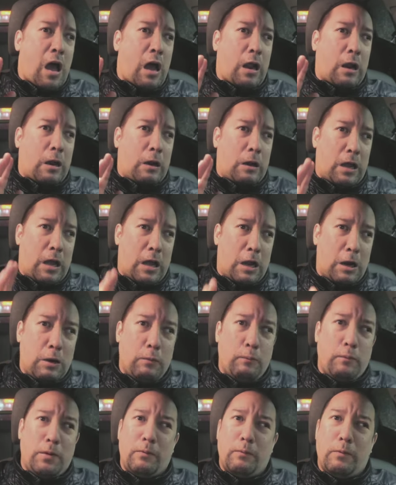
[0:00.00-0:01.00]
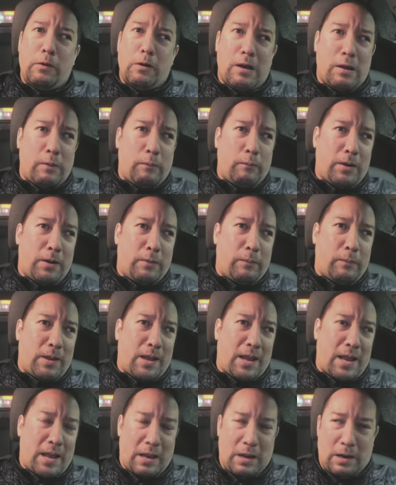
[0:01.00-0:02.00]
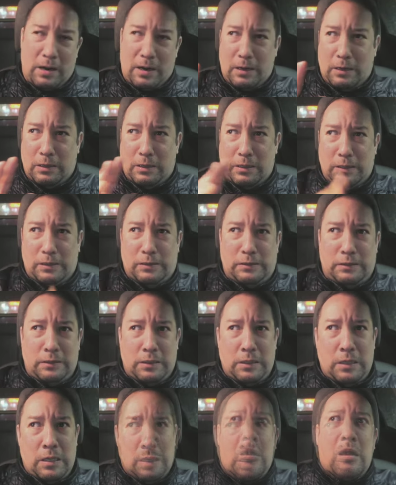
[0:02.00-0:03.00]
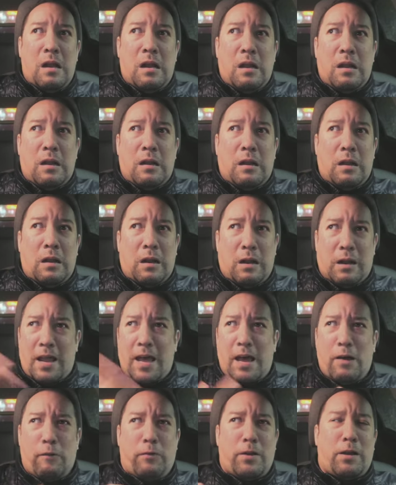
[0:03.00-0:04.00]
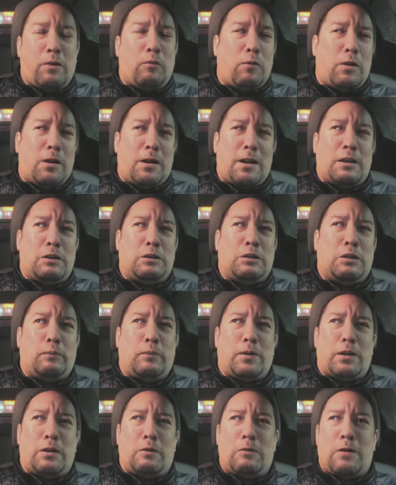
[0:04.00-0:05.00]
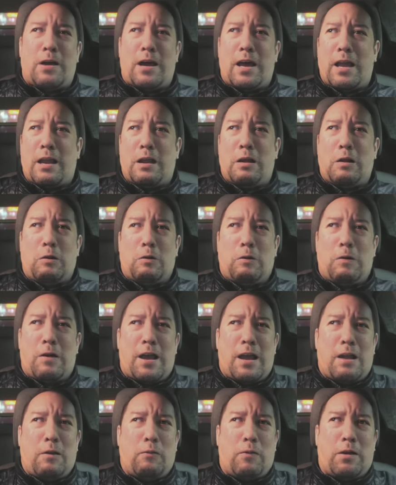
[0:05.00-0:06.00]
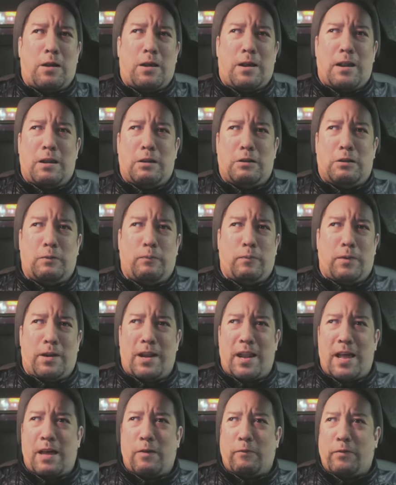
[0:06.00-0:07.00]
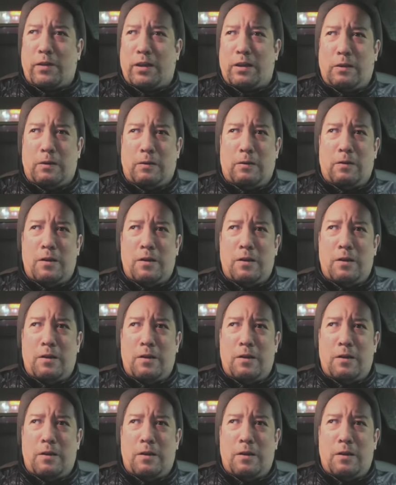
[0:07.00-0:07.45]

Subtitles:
A lot of people have PPA and they're just laughing when they should be crying or crying when they should be laughing.